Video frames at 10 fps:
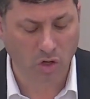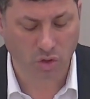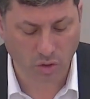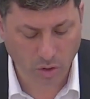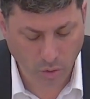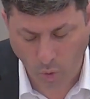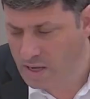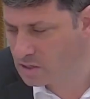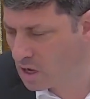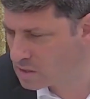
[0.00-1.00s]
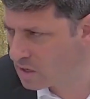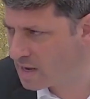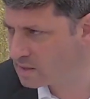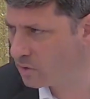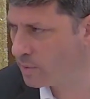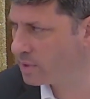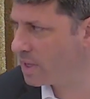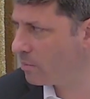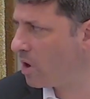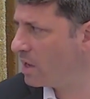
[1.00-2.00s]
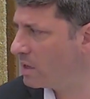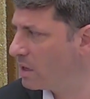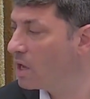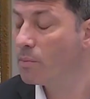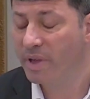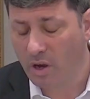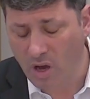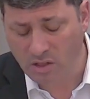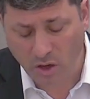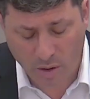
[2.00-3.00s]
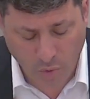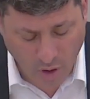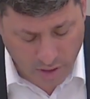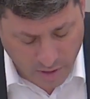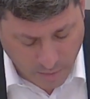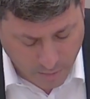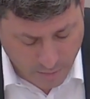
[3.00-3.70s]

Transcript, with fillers: Asur. Why is it Asur? Asked the Rabbeinu Tam. Why? Because the guy brought it to him.